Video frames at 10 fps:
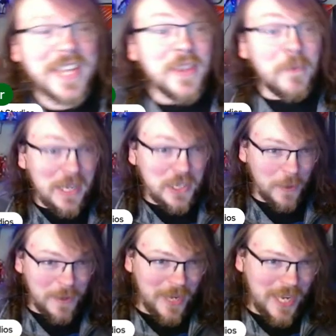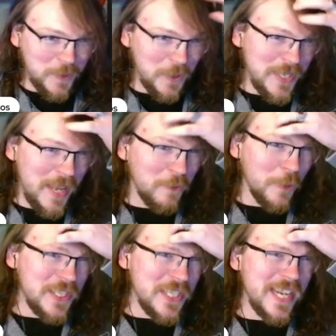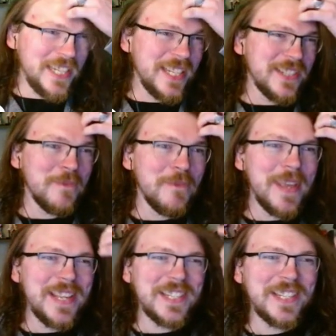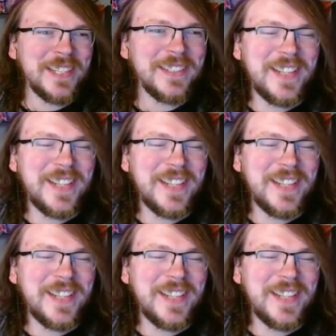in the best way possible because that voice acting is amazing.